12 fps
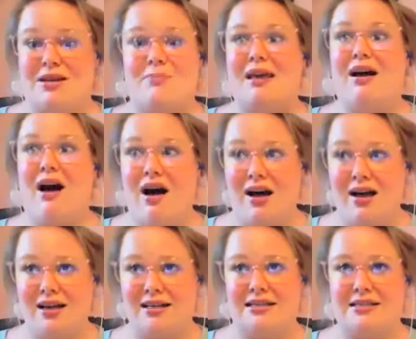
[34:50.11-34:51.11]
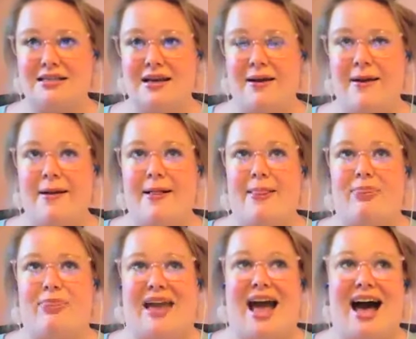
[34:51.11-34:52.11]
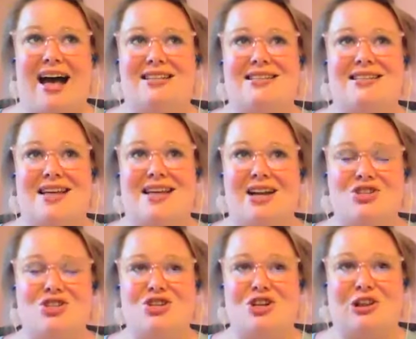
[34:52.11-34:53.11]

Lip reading: And because they had such